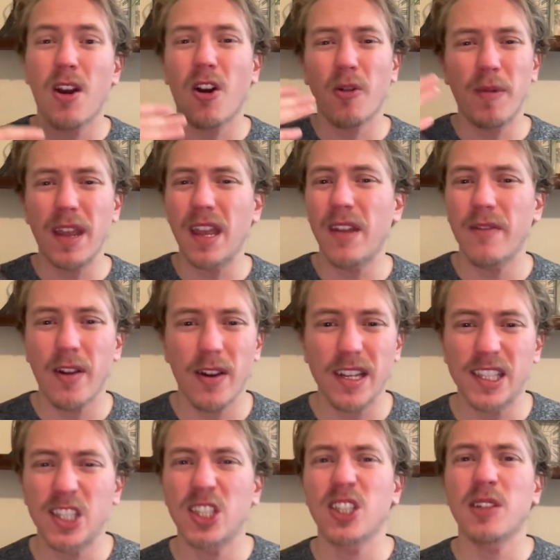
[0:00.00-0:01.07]
or making very
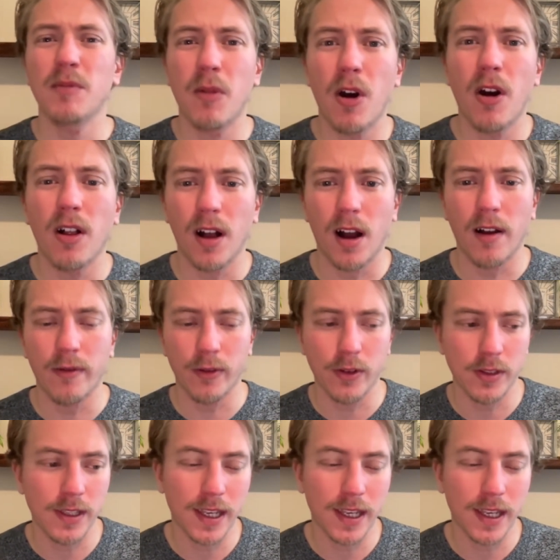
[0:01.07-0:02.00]
small offers.